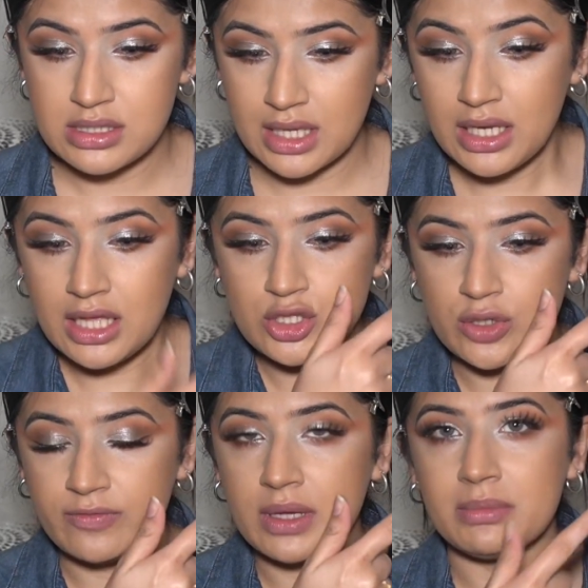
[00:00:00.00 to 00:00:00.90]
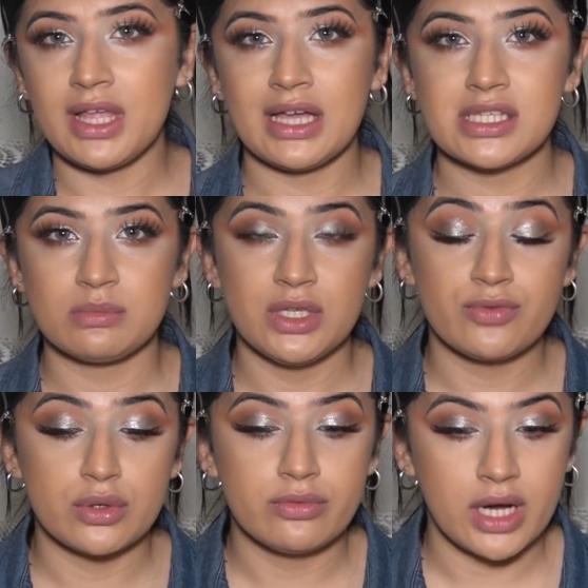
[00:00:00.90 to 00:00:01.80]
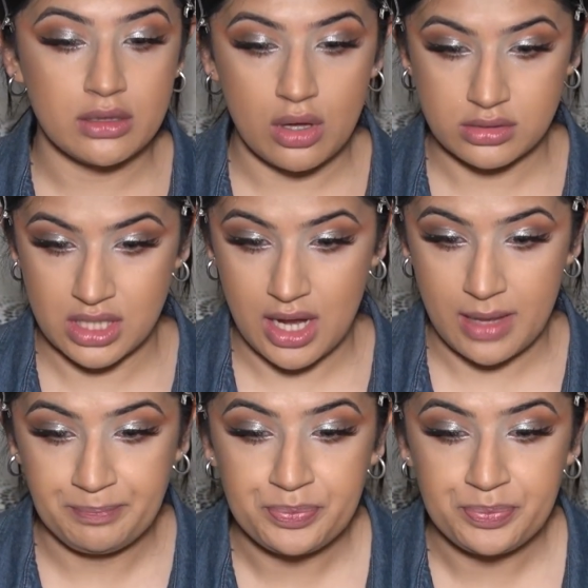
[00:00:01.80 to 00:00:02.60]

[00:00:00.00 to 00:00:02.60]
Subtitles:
and each of them last me for a very long time.